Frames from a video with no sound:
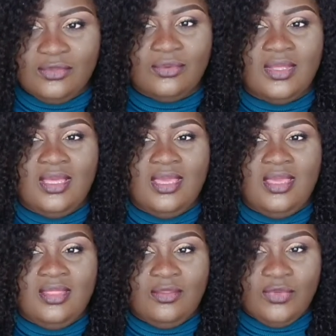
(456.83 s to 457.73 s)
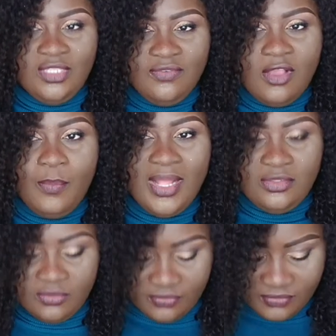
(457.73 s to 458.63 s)
So the most difficult
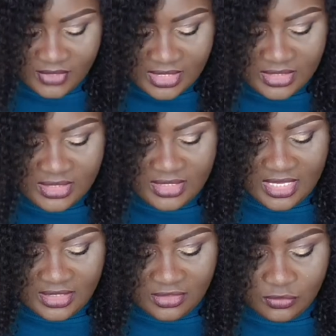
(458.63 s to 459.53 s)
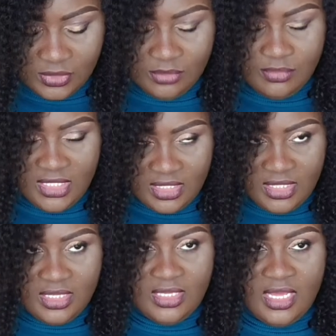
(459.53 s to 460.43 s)
part of getting started was me
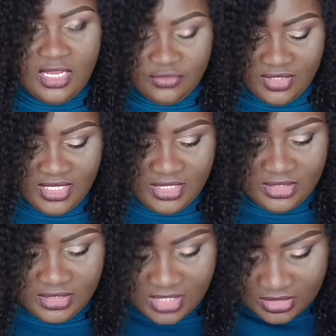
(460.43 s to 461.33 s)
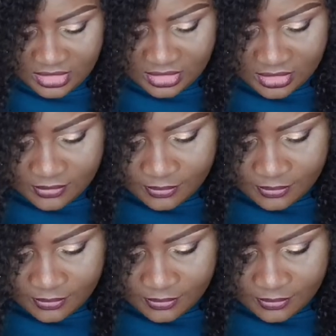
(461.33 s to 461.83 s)
actually getting started.